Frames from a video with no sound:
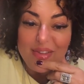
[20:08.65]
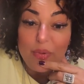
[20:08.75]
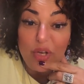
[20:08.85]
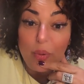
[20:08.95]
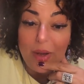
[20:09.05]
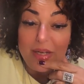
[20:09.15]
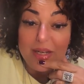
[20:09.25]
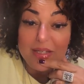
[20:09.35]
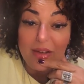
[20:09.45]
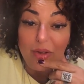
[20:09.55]

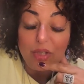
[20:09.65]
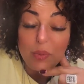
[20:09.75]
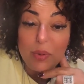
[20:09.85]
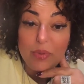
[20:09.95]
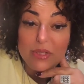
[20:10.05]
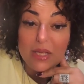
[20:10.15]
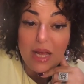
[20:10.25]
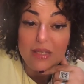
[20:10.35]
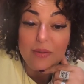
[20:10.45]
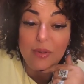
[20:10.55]
21 years ago to be
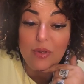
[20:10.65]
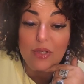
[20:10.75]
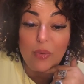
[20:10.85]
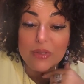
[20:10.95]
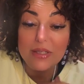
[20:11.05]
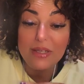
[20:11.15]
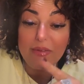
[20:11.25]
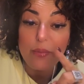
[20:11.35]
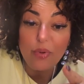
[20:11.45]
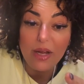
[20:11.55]
precise, because I wasn't
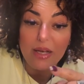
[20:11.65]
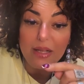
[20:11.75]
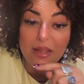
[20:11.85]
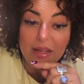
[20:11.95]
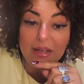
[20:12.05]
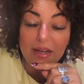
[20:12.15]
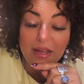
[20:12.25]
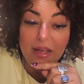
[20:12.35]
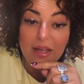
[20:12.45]
even pregnant then.